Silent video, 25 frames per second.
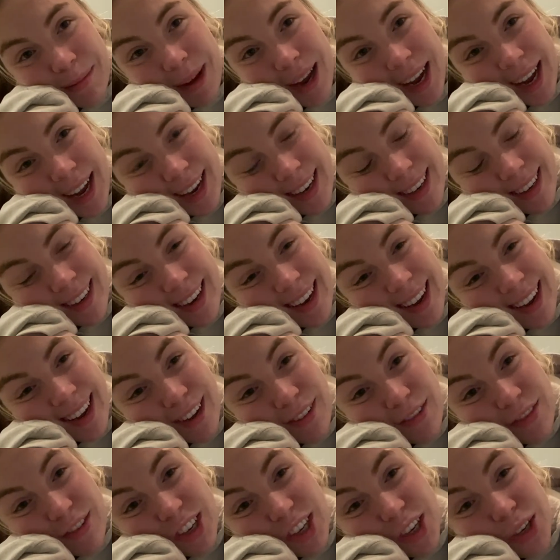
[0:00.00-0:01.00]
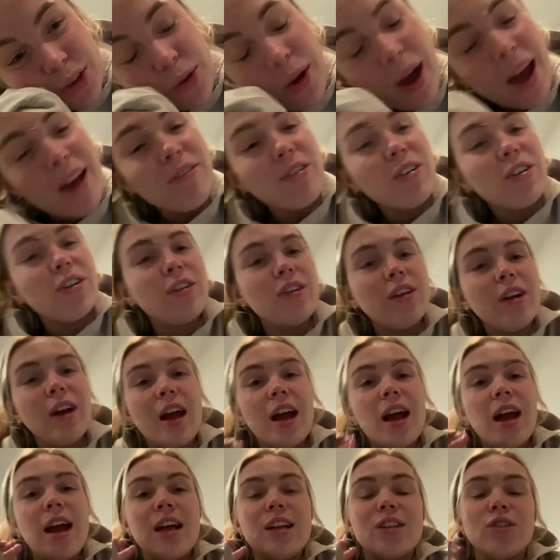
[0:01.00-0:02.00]
And if you ever,
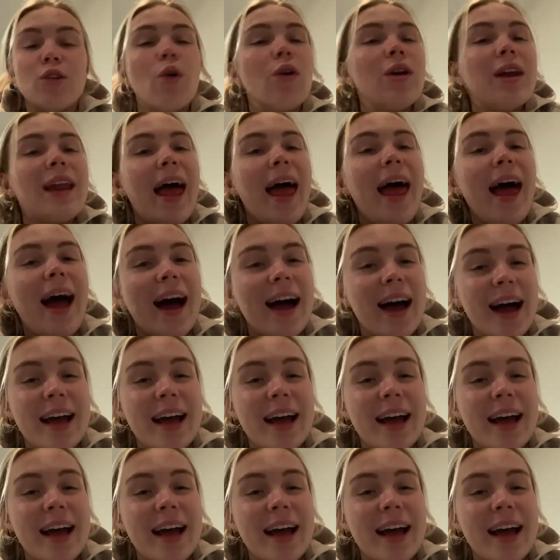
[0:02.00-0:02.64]
don't let